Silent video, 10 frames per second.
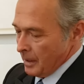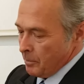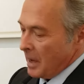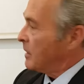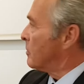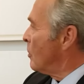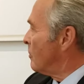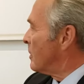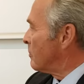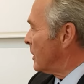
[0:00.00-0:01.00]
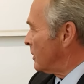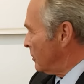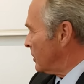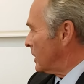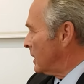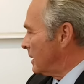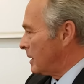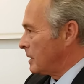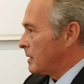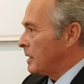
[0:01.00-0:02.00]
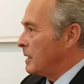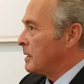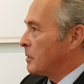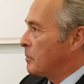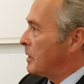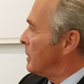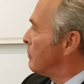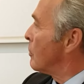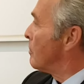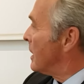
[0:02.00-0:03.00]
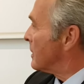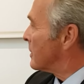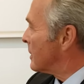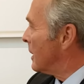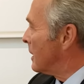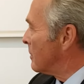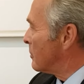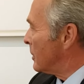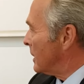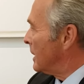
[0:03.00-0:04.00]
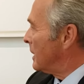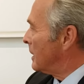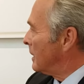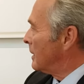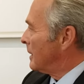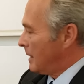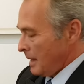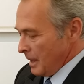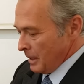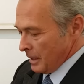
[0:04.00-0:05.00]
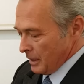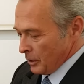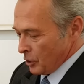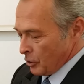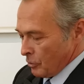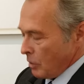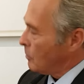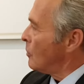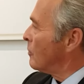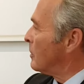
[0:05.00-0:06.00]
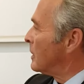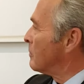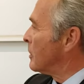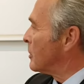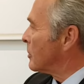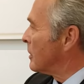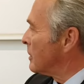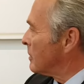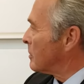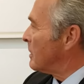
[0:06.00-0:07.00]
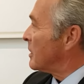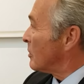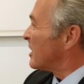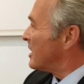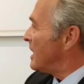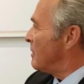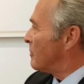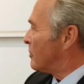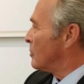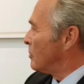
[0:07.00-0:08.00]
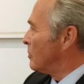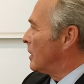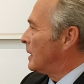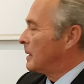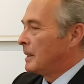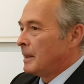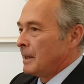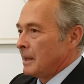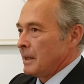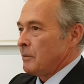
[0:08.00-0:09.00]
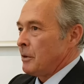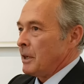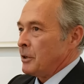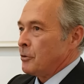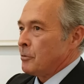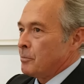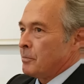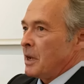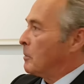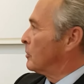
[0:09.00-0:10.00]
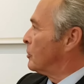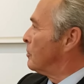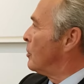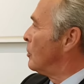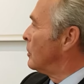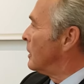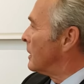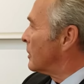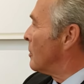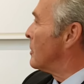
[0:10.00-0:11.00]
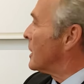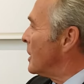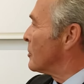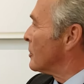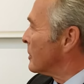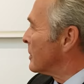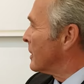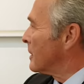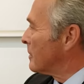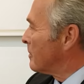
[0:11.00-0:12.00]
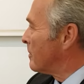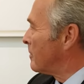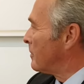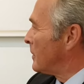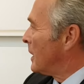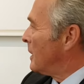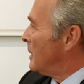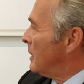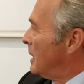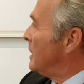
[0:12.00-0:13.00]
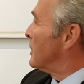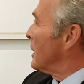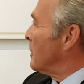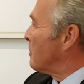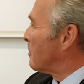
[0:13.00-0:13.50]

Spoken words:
base movement we're using here is a pretty robust and a pretty strong movement, which has been conceived to really to be able to pull complications easily.